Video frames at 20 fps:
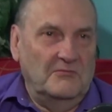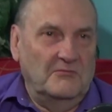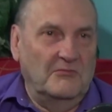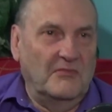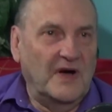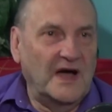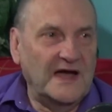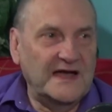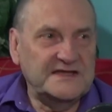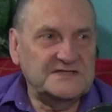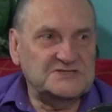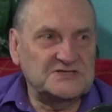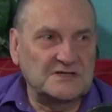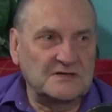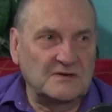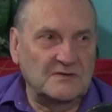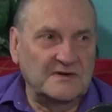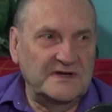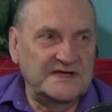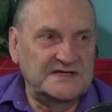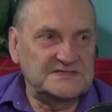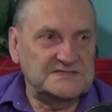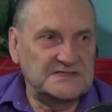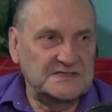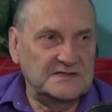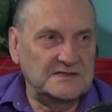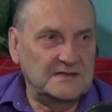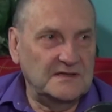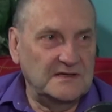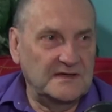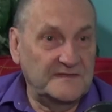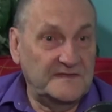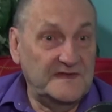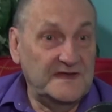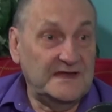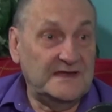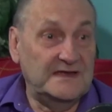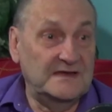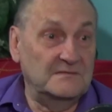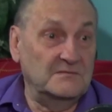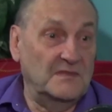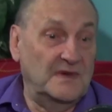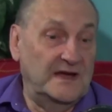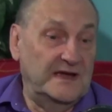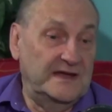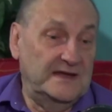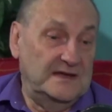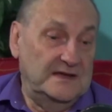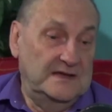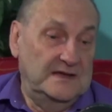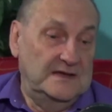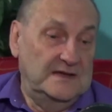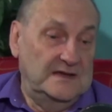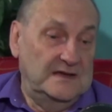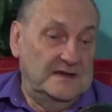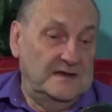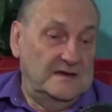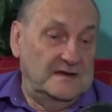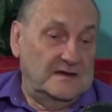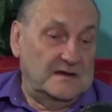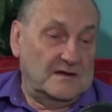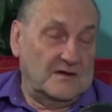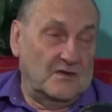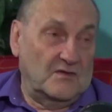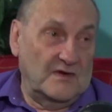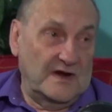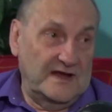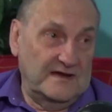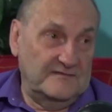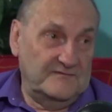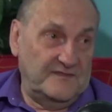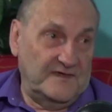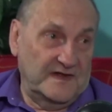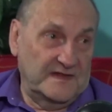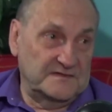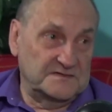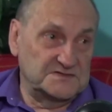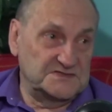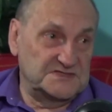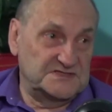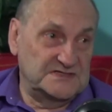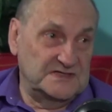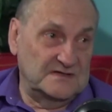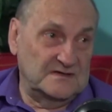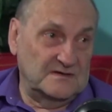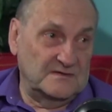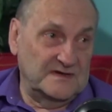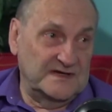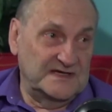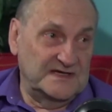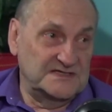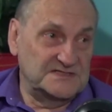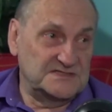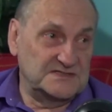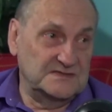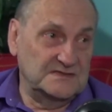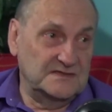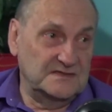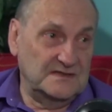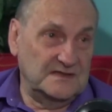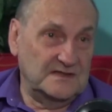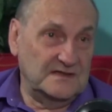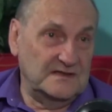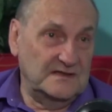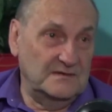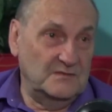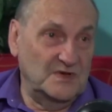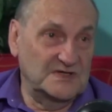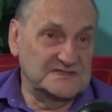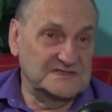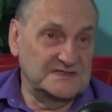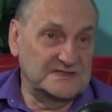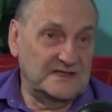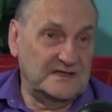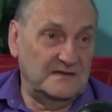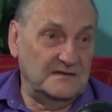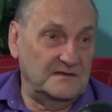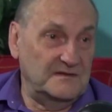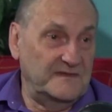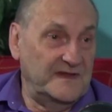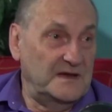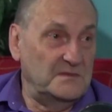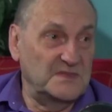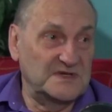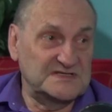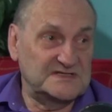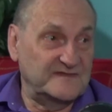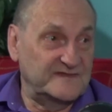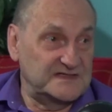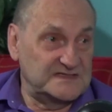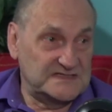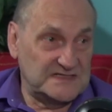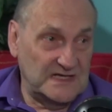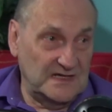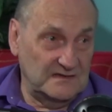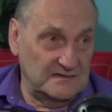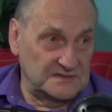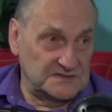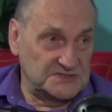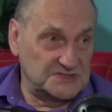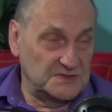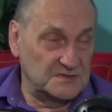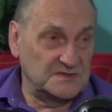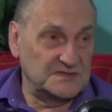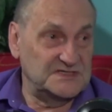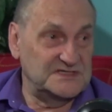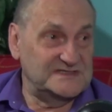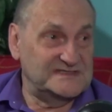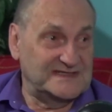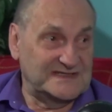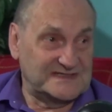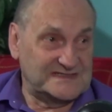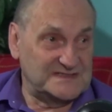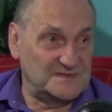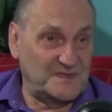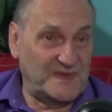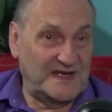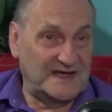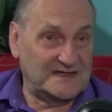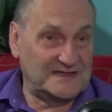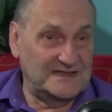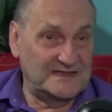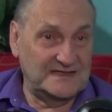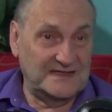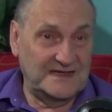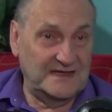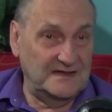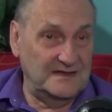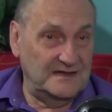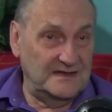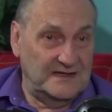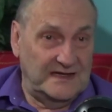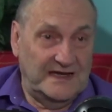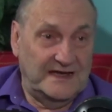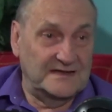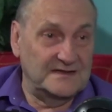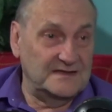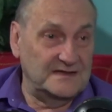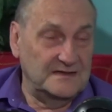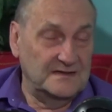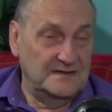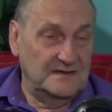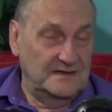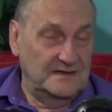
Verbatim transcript: my generation i think in my grandfather's generation it wasn't that much of a challenge you were just expected at